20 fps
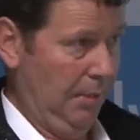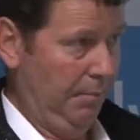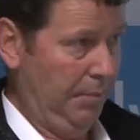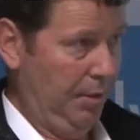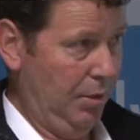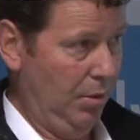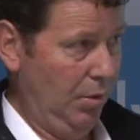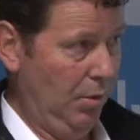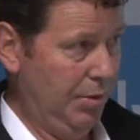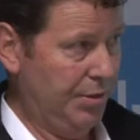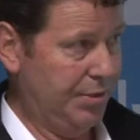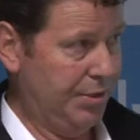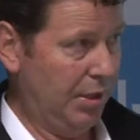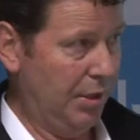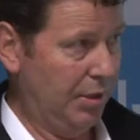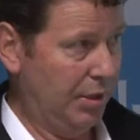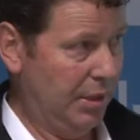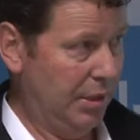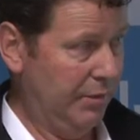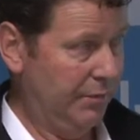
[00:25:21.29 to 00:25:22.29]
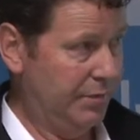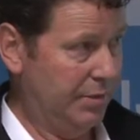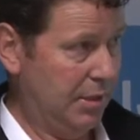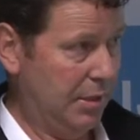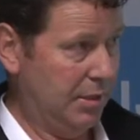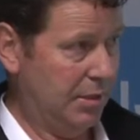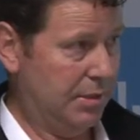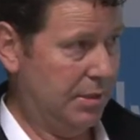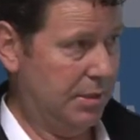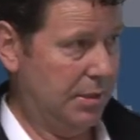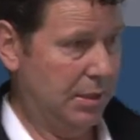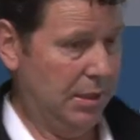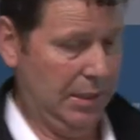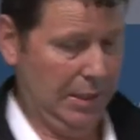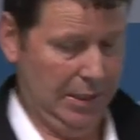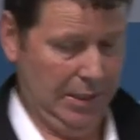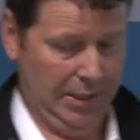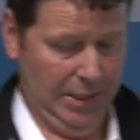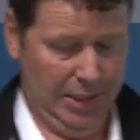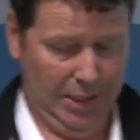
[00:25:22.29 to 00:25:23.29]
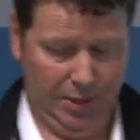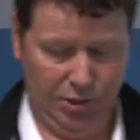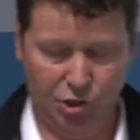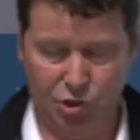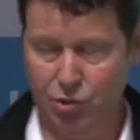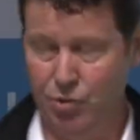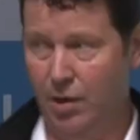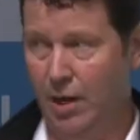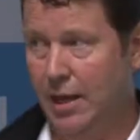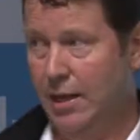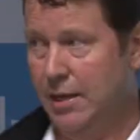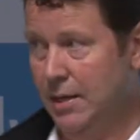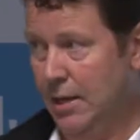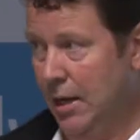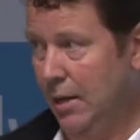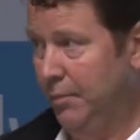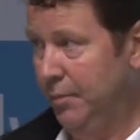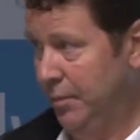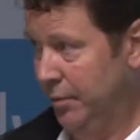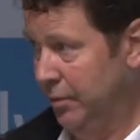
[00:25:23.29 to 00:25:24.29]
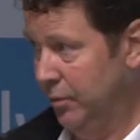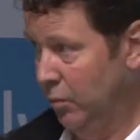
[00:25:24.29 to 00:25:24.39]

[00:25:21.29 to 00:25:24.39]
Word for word: But it also gives us a trade-up